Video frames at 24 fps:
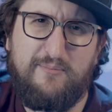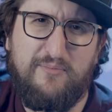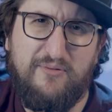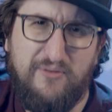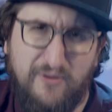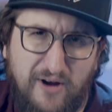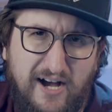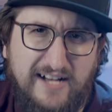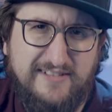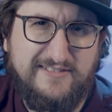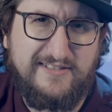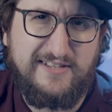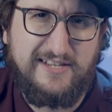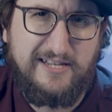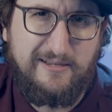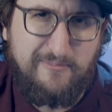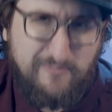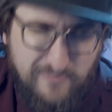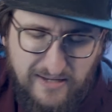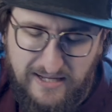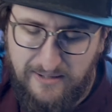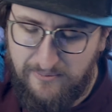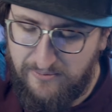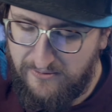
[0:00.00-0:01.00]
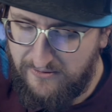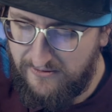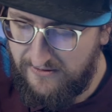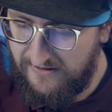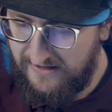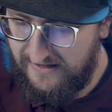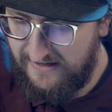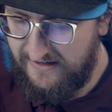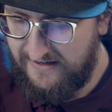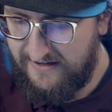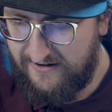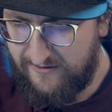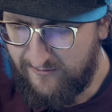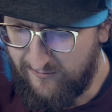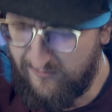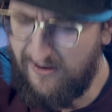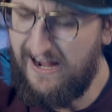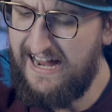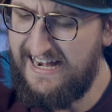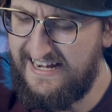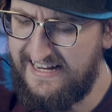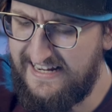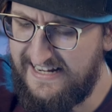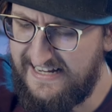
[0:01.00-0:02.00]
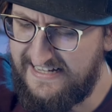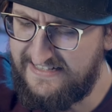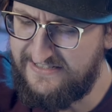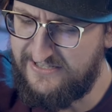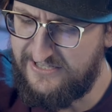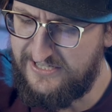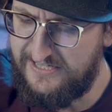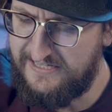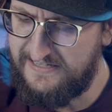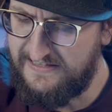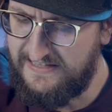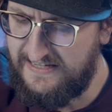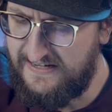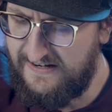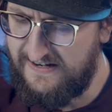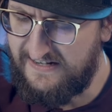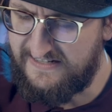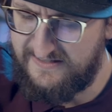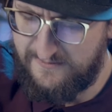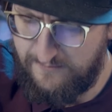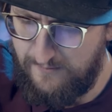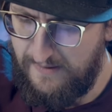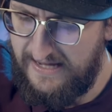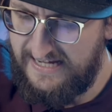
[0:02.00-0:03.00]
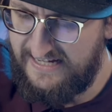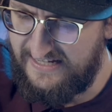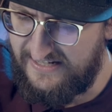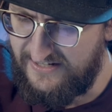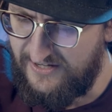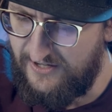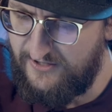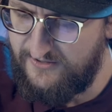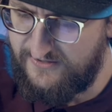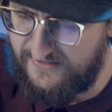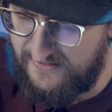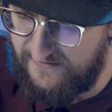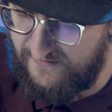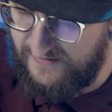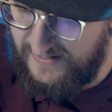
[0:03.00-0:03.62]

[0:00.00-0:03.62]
prosody, people. Write it into your lyrics. Make notes of